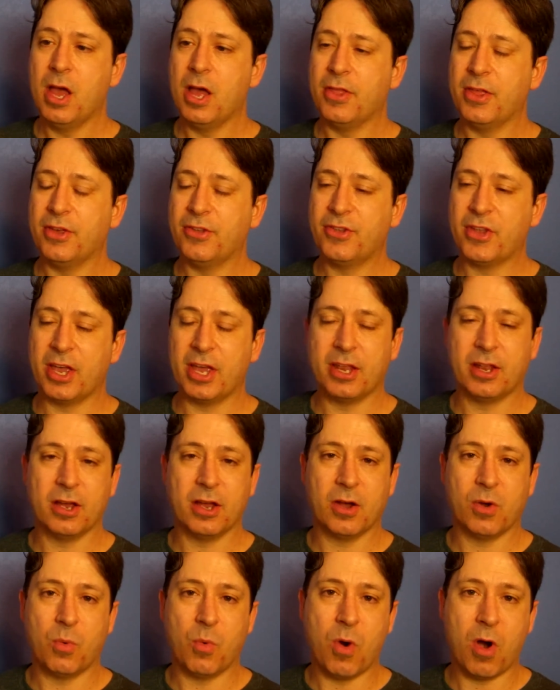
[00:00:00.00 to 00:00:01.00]
They say
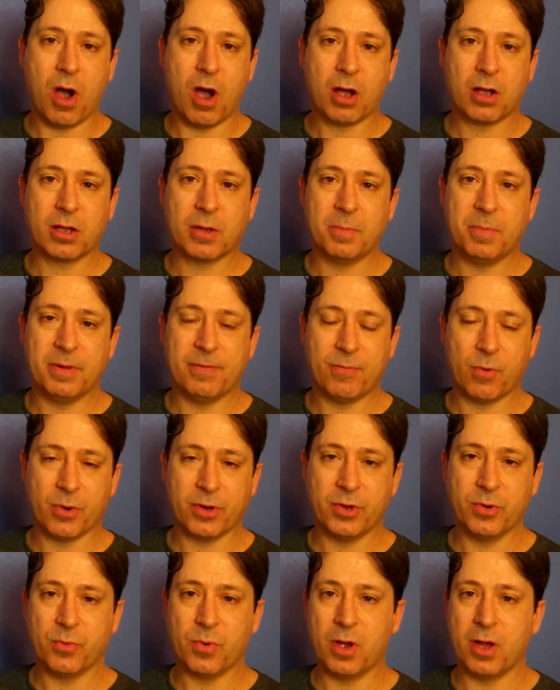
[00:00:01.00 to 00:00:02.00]
to walk before
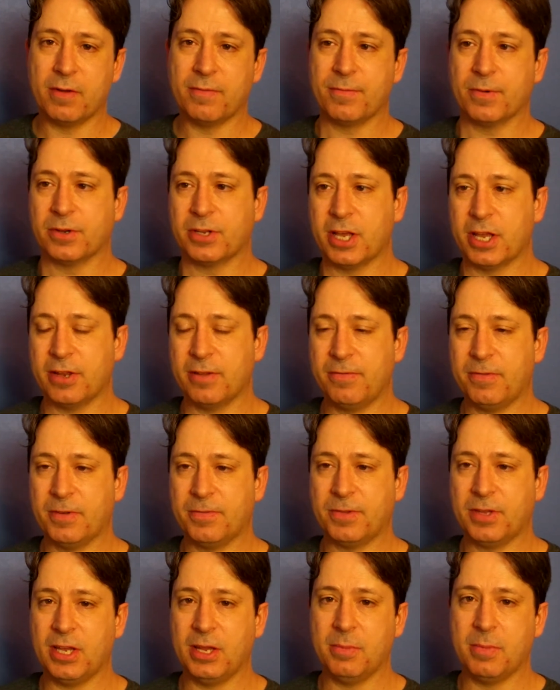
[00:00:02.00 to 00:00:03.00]
you run for 10 to
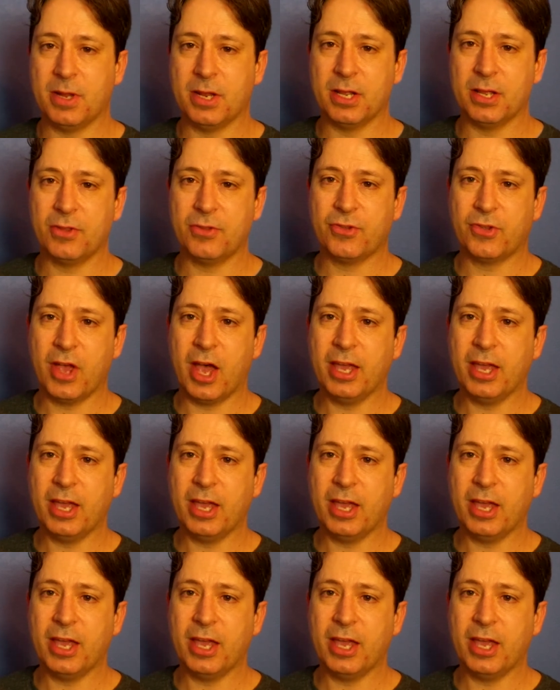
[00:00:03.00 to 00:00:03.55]
15 minutes.